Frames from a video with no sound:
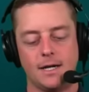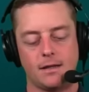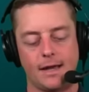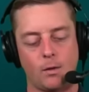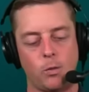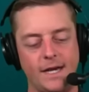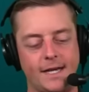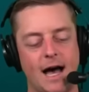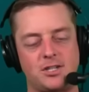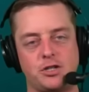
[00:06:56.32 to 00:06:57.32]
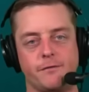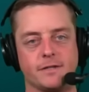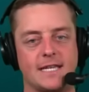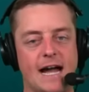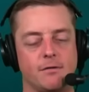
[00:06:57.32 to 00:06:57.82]
Like, we gushed over
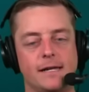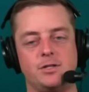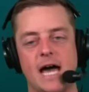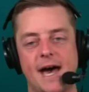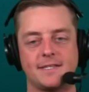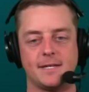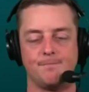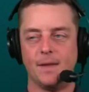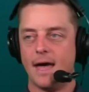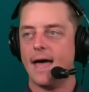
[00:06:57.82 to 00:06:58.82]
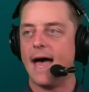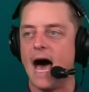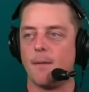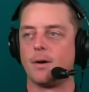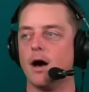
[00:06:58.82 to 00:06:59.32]
Tyree Jackson.
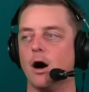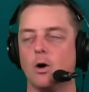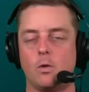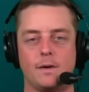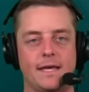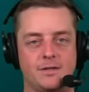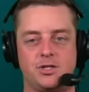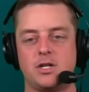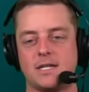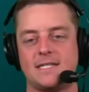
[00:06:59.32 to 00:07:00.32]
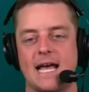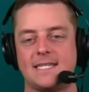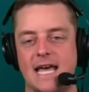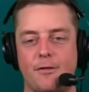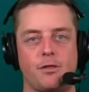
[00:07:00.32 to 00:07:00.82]
Albert O is just
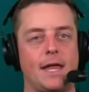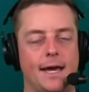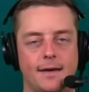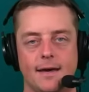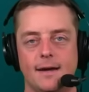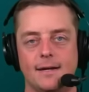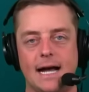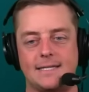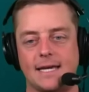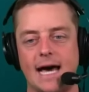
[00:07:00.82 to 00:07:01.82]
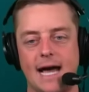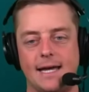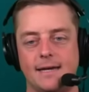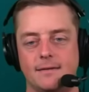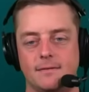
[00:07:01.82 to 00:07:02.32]
as athletic as a
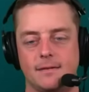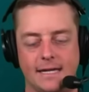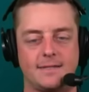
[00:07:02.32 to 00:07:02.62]
guy like